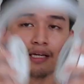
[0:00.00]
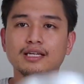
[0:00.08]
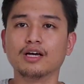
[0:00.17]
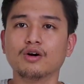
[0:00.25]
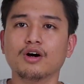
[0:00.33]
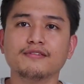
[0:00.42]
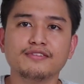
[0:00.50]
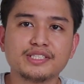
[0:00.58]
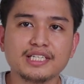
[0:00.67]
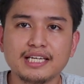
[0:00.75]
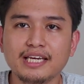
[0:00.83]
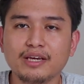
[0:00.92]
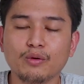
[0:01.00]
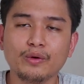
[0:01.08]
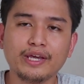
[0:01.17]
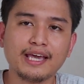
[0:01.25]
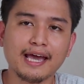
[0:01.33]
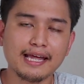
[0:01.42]
Now, obviously,
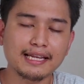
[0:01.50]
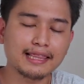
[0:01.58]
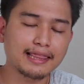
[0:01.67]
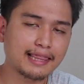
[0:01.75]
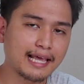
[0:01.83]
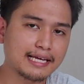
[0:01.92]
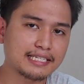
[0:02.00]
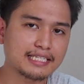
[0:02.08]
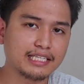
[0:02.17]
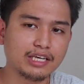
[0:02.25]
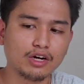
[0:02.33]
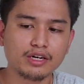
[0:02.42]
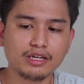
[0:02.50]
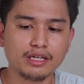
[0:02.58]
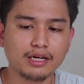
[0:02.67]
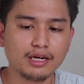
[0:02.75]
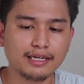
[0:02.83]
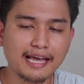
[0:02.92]
we can't test
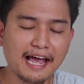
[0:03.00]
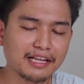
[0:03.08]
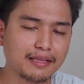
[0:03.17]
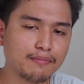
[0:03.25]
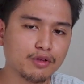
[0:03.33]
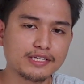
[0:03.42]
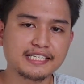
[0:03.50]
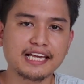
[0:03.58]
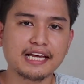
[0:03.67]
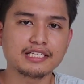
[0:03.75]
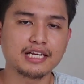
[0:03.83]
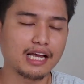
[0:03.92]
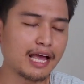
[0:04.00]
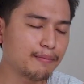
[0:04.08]
the active noise cancelling.